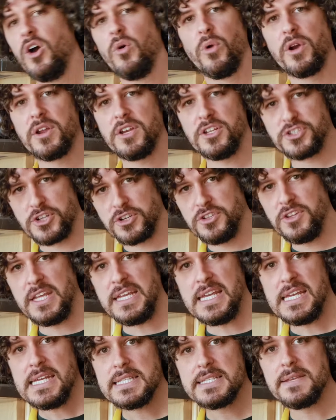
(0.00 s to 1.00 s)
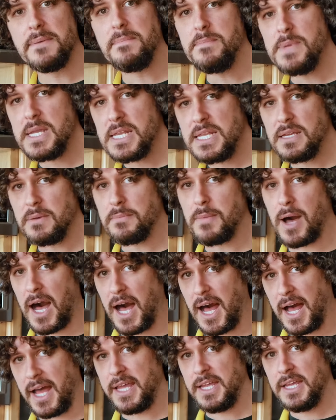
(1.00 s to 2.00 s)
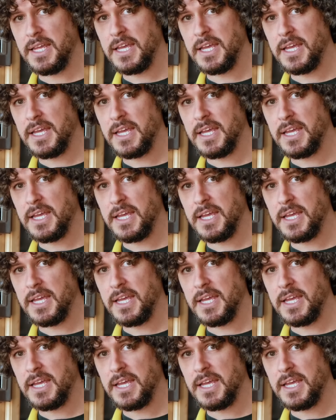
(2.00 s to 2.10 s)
We're gonna turn the heat to medium-high.